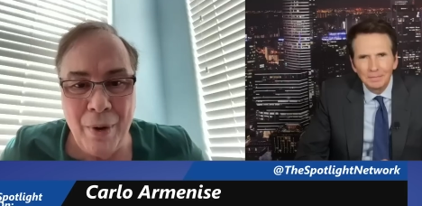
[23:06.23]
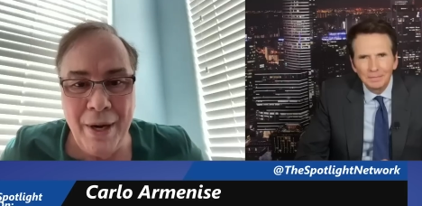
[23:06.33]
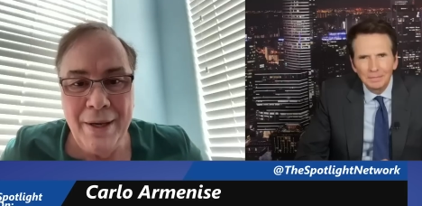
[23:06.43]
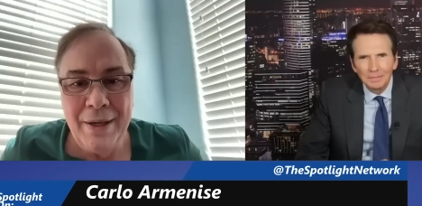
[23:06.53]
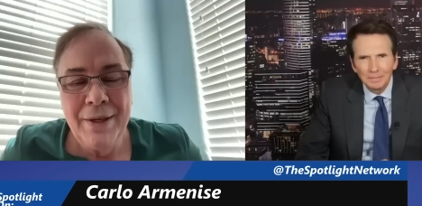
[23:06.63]

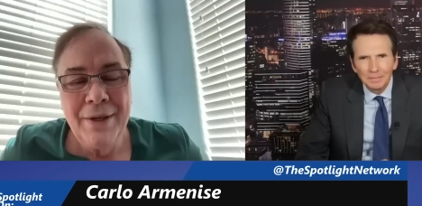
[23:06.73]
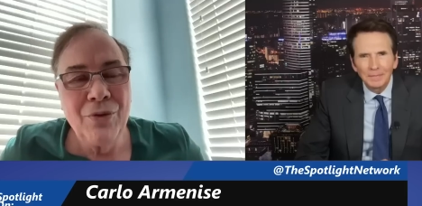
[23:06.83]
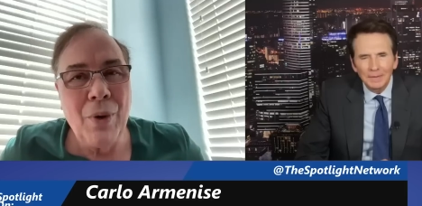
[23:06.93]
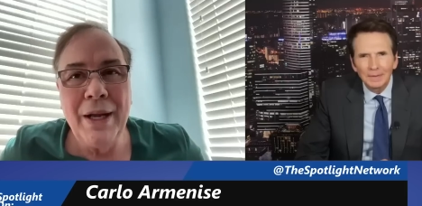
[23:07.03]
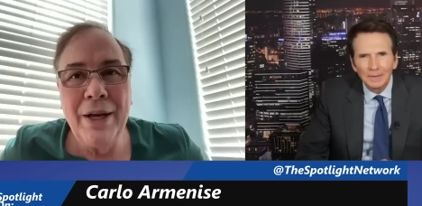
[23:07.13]
Speaker 1: way.
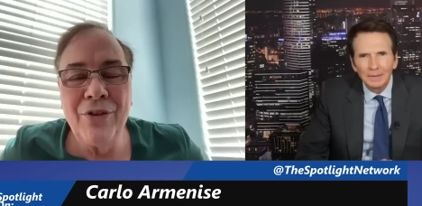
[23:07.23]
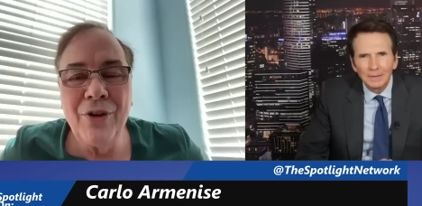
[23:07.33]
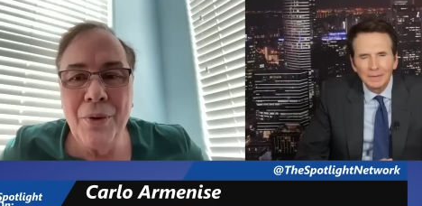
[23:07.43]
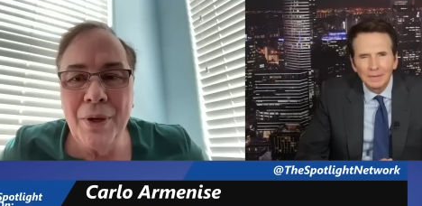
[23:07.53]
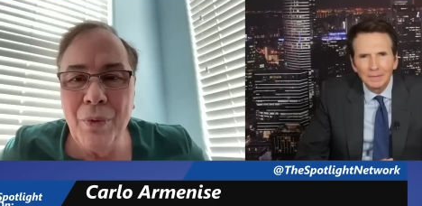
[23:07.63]
Twilight
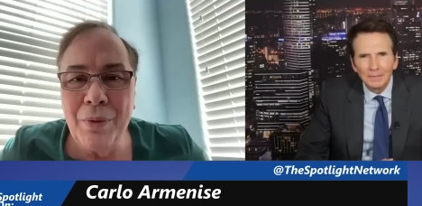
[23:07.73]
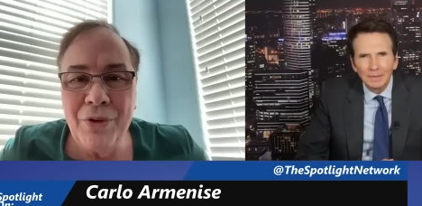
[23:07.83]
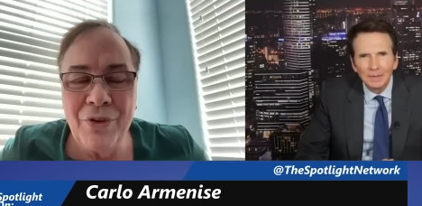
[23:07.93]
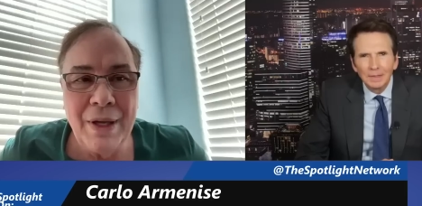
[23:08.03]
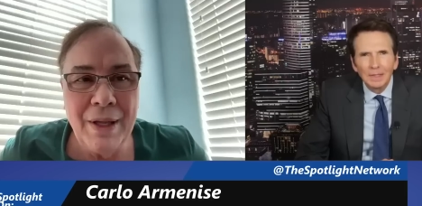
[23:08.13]
Zone, and what
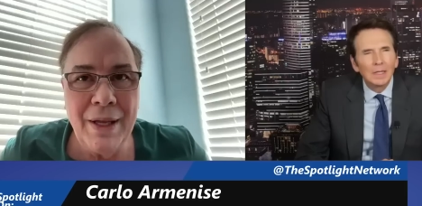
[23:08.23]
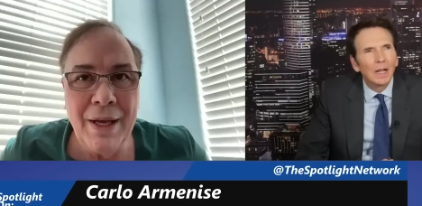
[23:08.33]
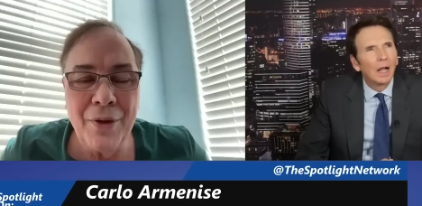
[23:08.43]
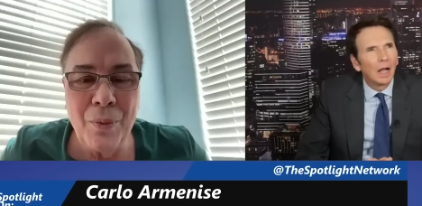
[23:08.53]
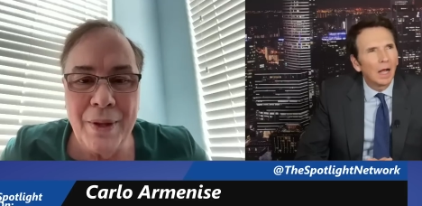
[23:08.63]
was the
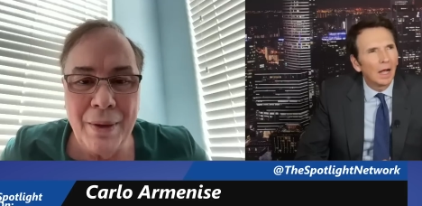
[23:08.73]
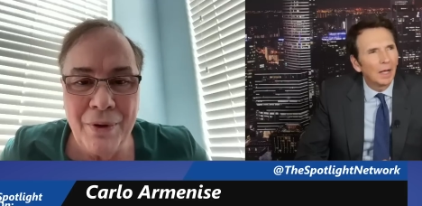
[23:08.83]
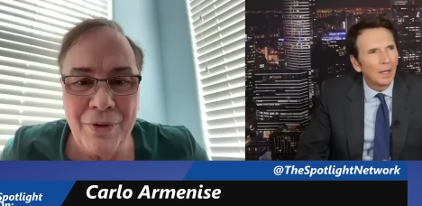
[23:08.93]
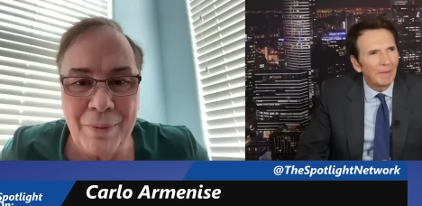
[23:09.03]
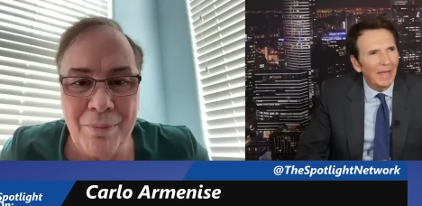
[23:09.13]
other one? That
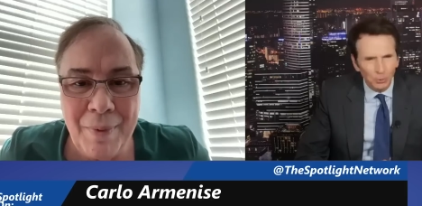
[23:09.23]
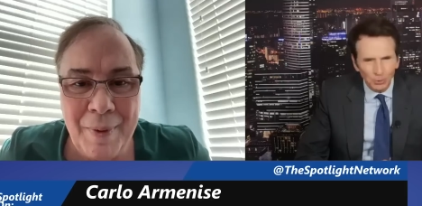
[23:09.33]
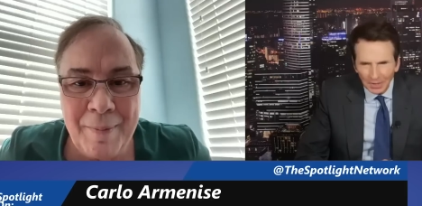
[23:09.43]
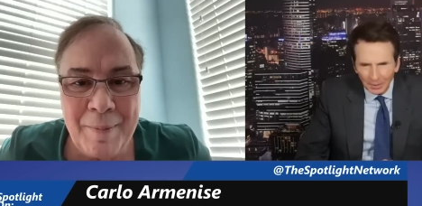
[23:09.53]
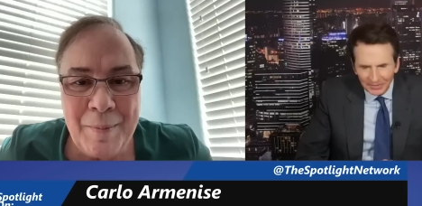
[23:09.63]
was
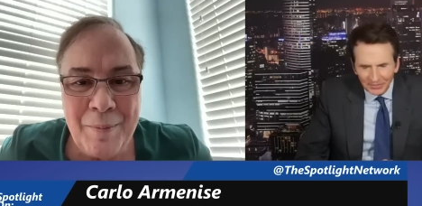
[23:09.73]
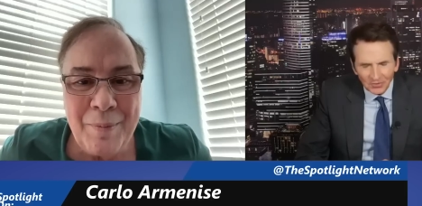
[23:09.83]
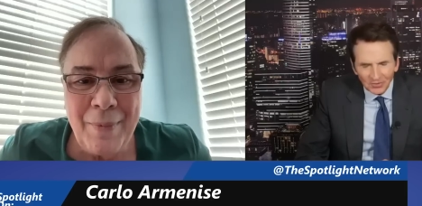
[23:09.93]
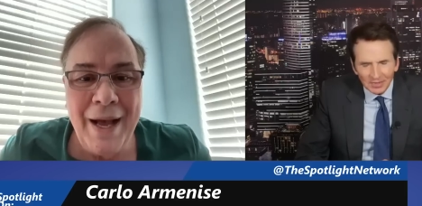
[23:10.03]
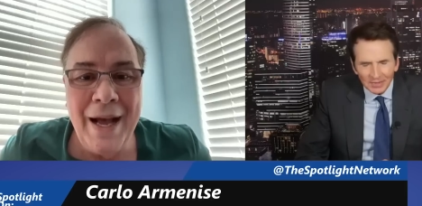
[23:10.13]
Outer
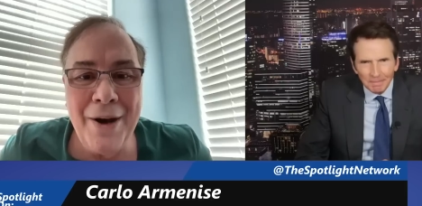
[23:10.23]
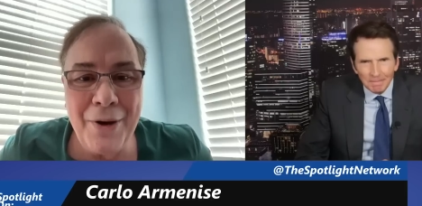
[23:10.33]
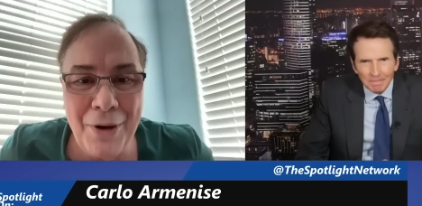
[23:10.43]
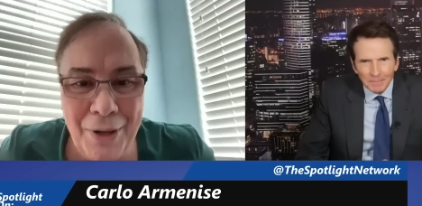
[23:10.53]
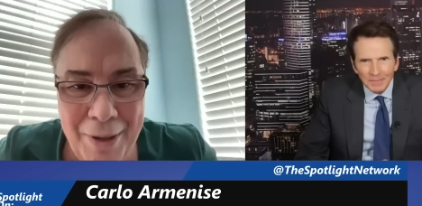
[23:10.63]
Limits.
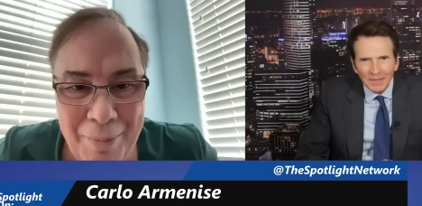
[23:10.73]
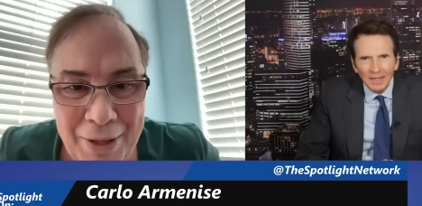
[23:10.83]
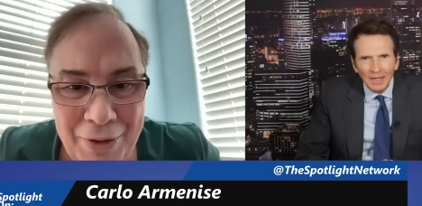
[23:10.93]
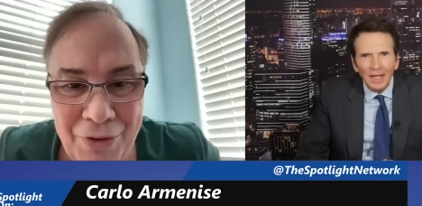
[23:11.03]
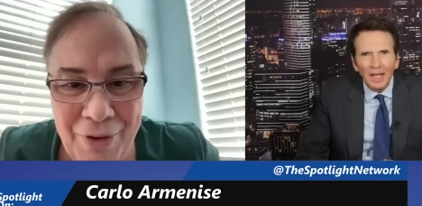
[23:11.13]
Outer
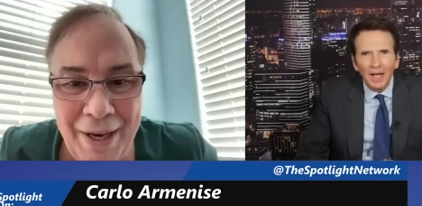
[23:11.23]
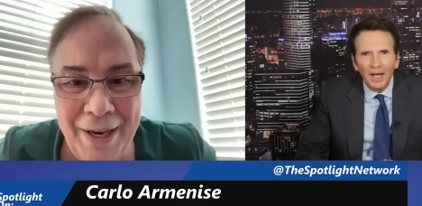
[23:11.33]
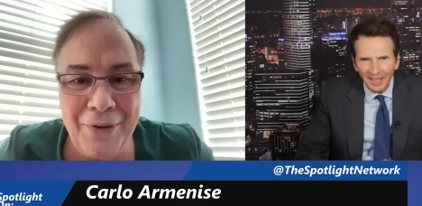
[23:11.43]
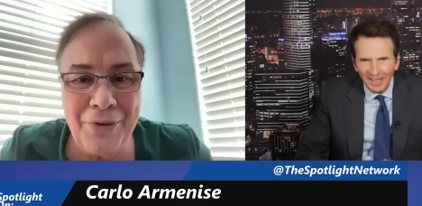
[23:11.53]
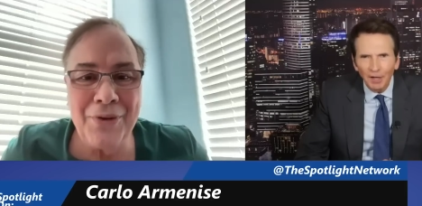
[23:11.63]
Limits,
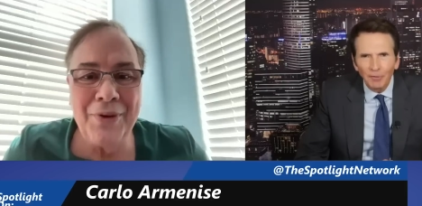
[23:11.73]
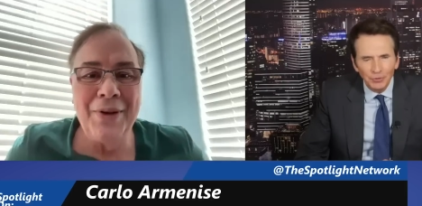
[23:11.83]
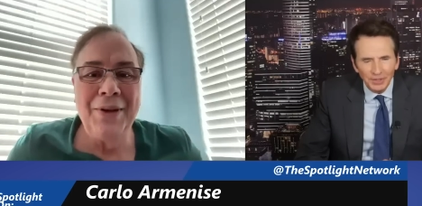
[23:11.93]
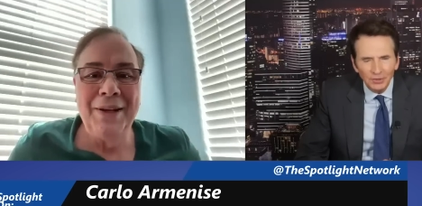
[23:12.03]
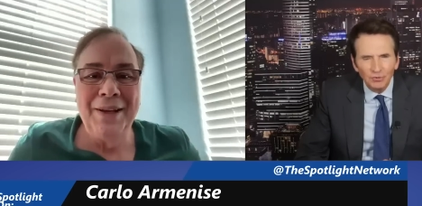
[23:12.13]
Speaker 2: yes.
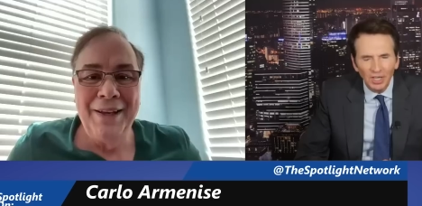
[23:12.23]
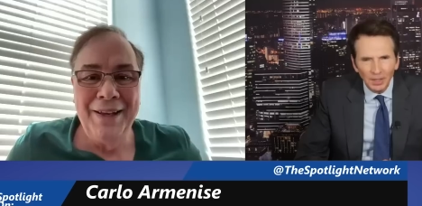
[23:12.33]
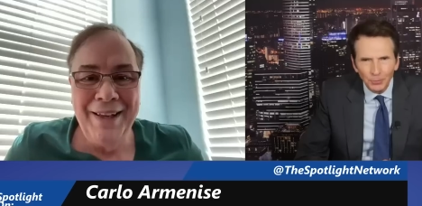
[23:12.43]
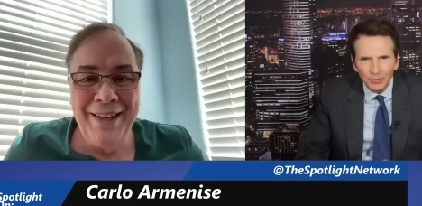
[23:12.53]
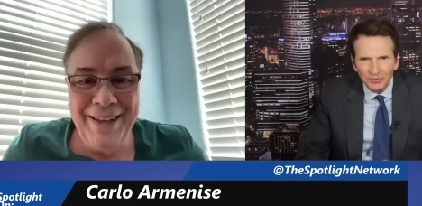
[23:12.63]
Alfred
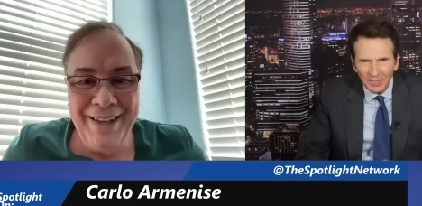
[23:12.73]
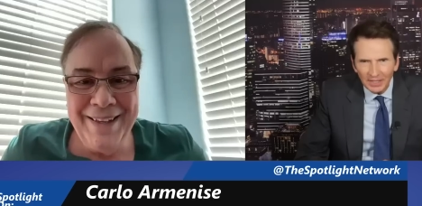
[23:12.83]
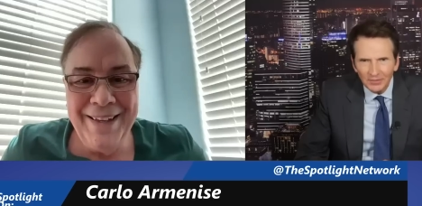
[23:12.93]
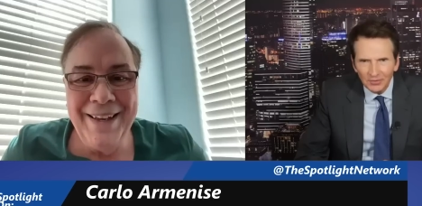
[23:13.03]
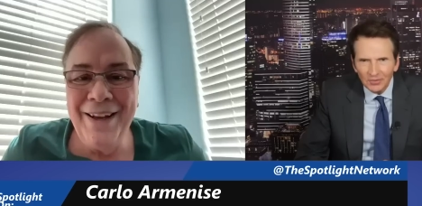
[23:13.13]
Hitchcock
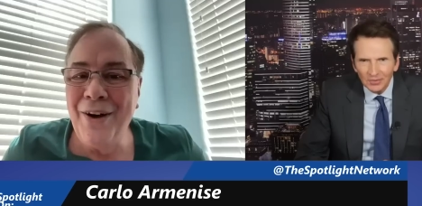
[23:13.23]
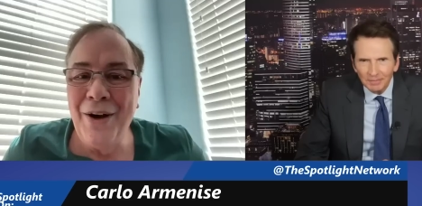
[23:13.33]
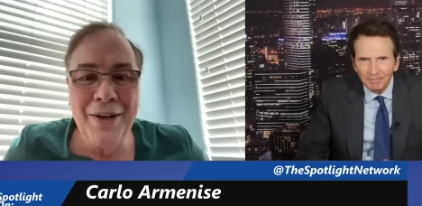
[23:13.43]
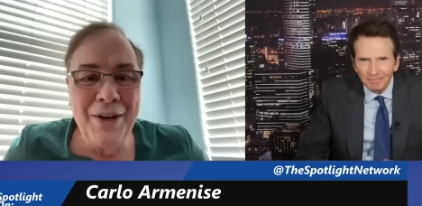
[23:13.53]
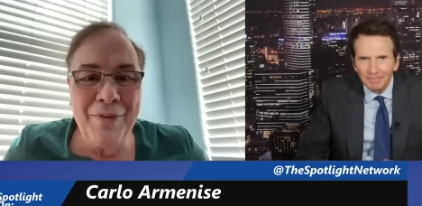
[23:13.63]
Presents.
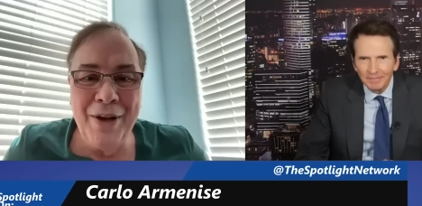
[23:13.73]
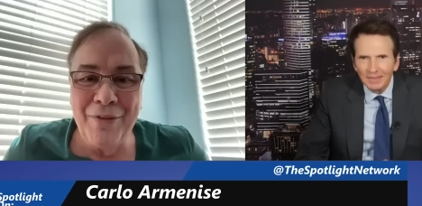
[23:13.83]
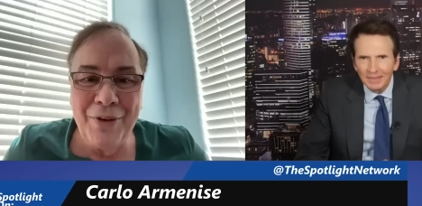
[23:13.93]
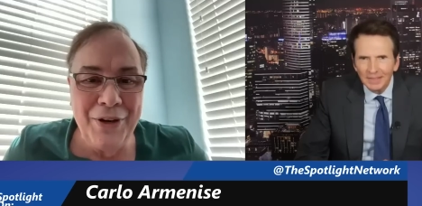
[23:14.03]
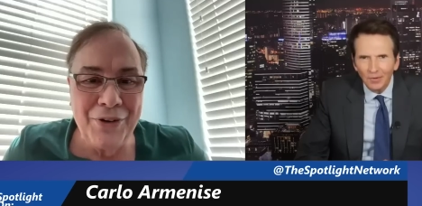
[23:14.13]
I love
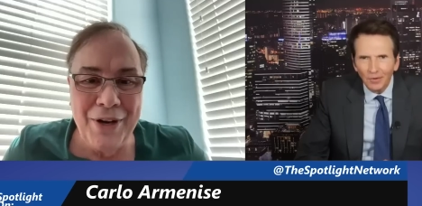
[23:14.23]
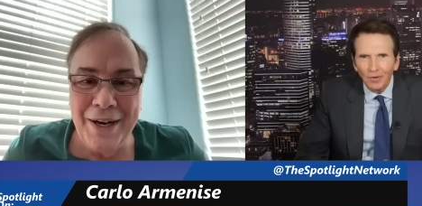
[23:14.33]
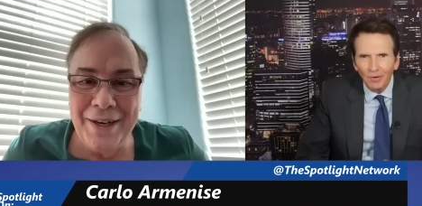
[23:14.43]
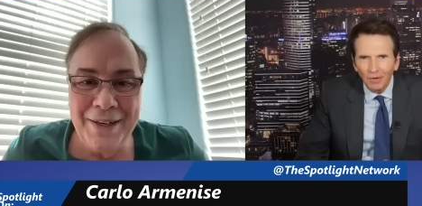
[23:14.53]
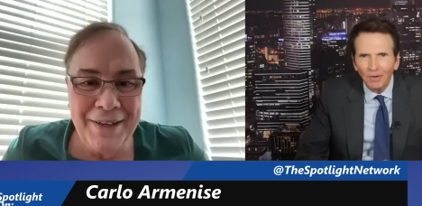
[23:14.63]
Alfred
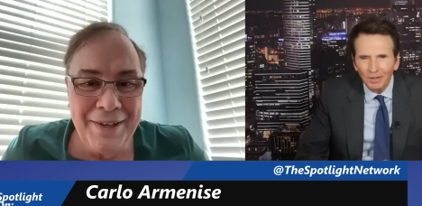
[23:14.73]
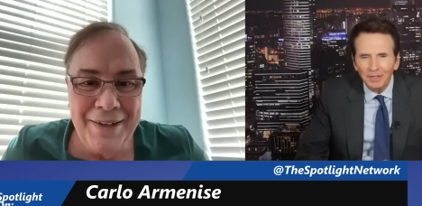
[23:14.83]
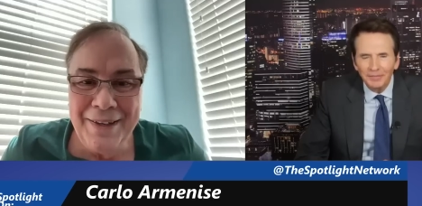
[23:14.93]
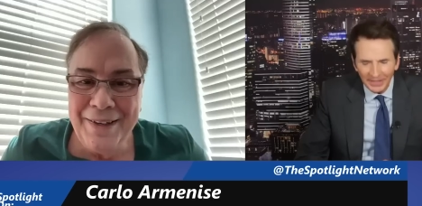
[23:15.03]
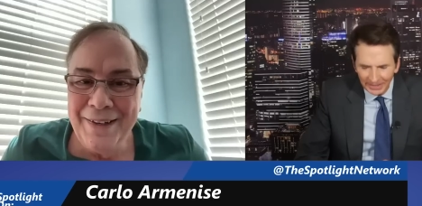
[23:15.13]
Hitchcock.
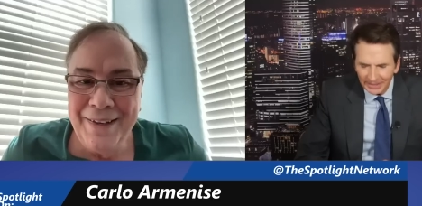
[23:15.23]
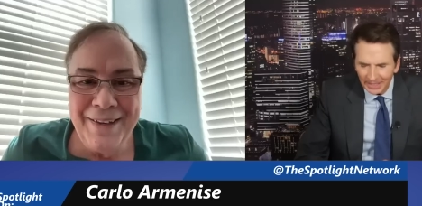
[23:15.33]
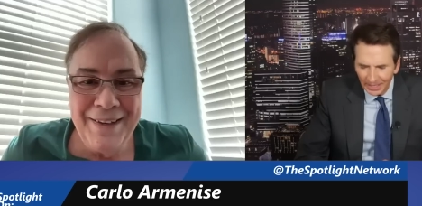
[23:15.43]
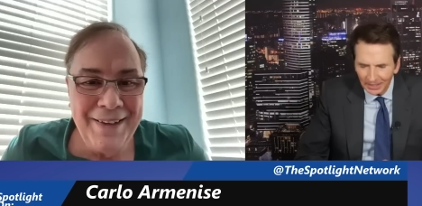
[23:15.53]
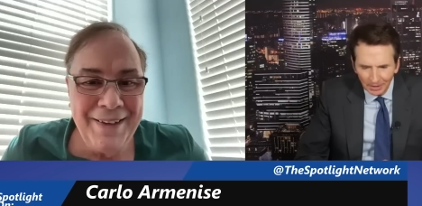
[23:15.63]
All of that,
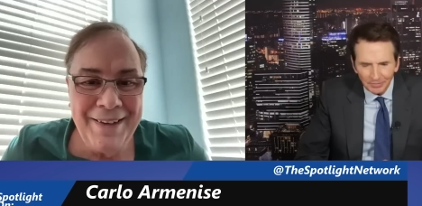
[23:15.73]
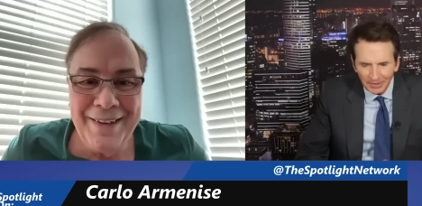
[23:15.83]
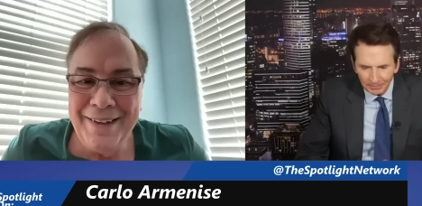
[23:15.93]
yeah, I loved